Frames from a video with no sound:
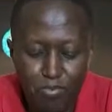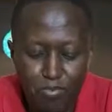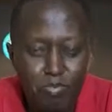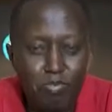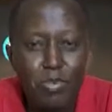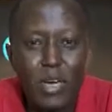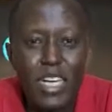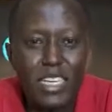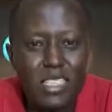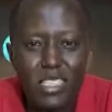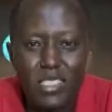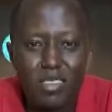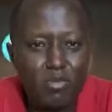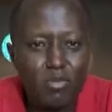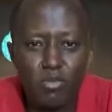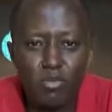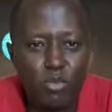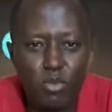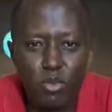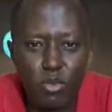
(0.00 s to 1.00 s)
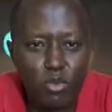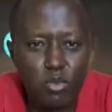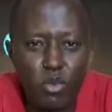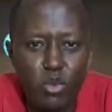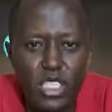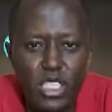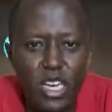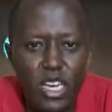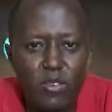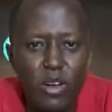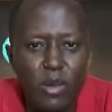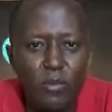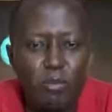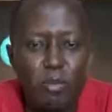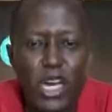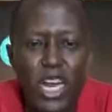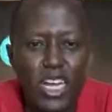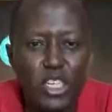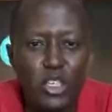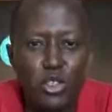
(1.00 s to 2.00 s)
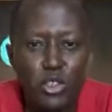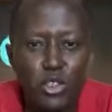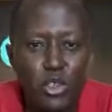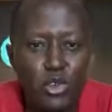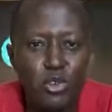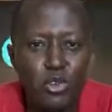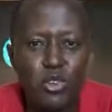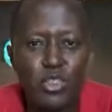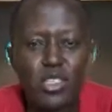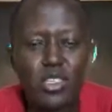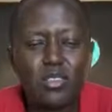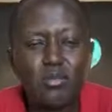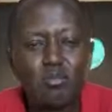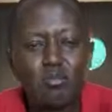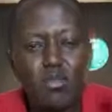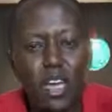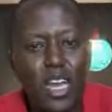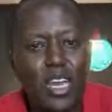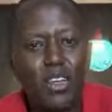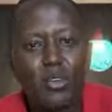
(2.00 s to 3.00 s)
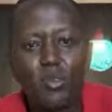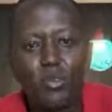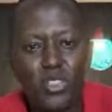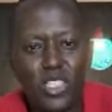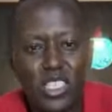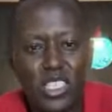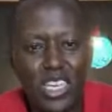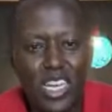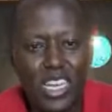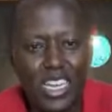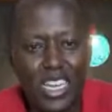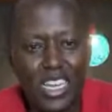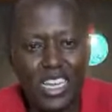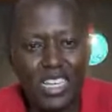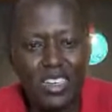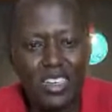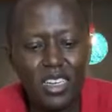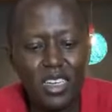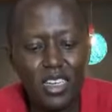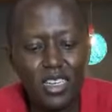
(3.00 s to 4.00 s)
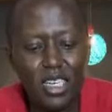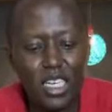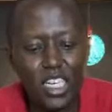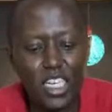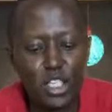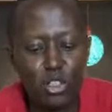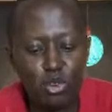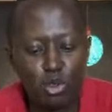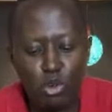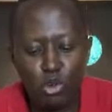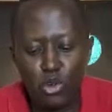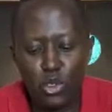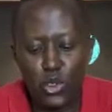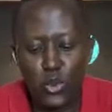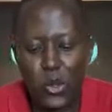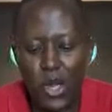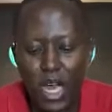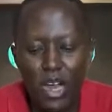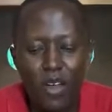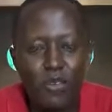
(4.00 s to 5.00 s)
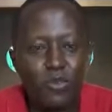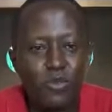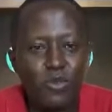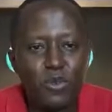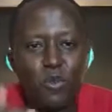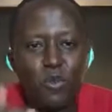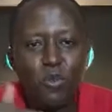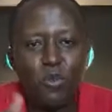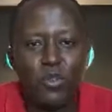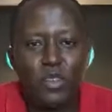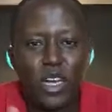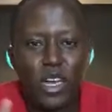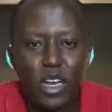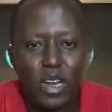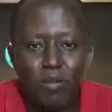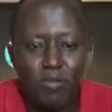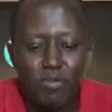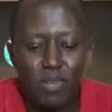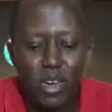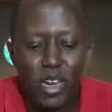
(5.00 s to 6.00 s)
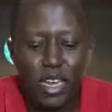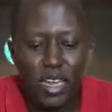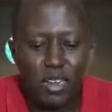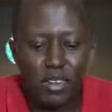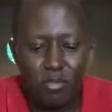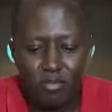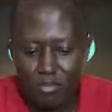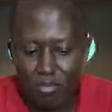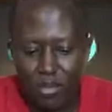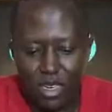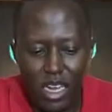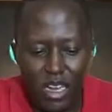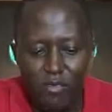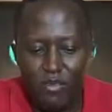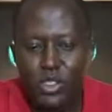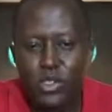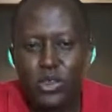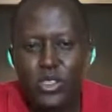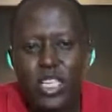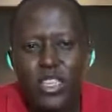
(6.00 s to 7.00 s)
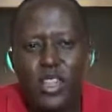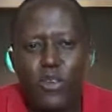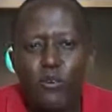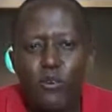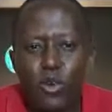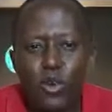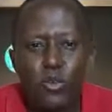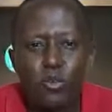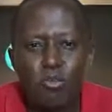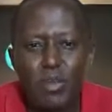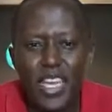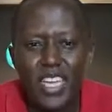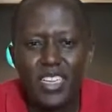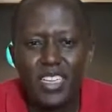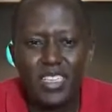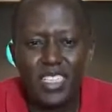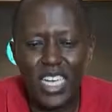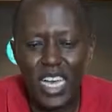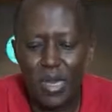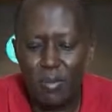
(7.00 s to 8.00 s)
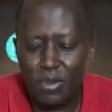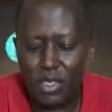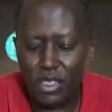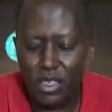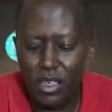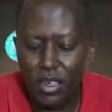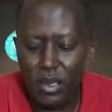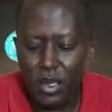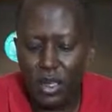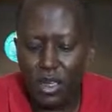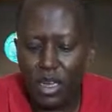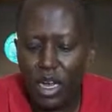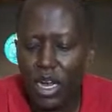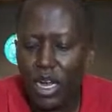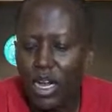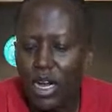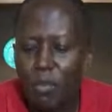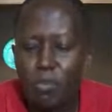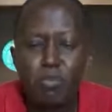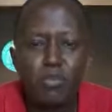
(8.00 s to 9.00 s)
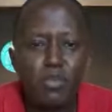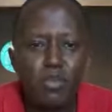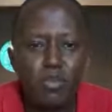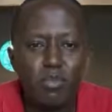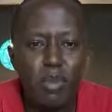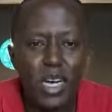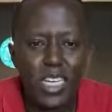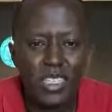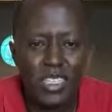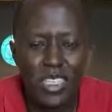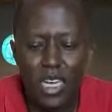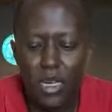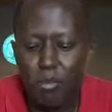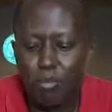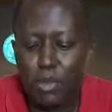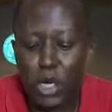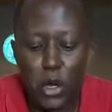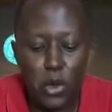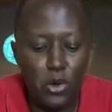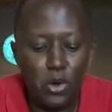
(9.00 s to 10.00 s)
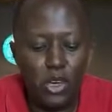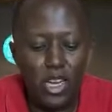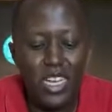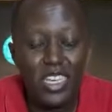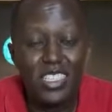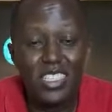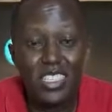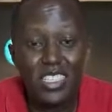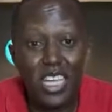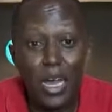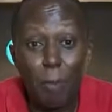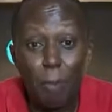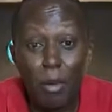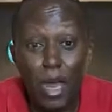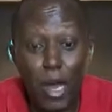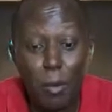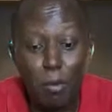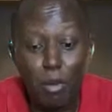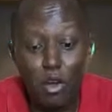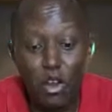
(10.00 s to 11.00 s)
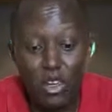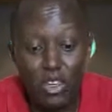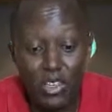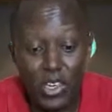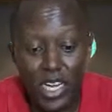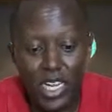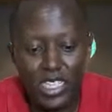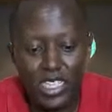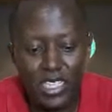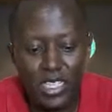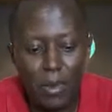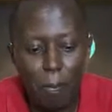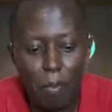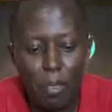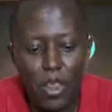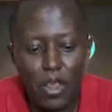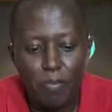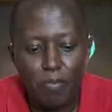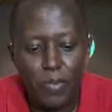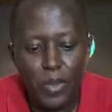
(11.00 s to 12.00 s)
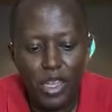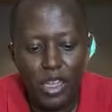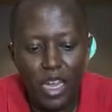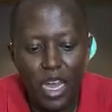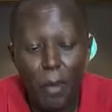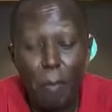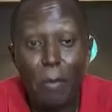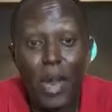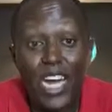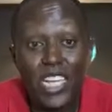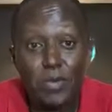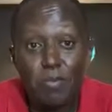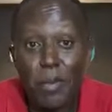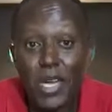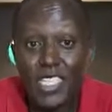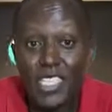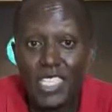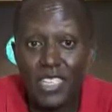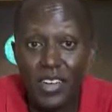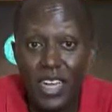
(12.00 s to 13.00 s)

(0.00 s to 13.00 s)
But whichever brand you choose, I would say again, it's good to have, like I've chosen the 4 main types: brown rice, a parboiled rice, a basmati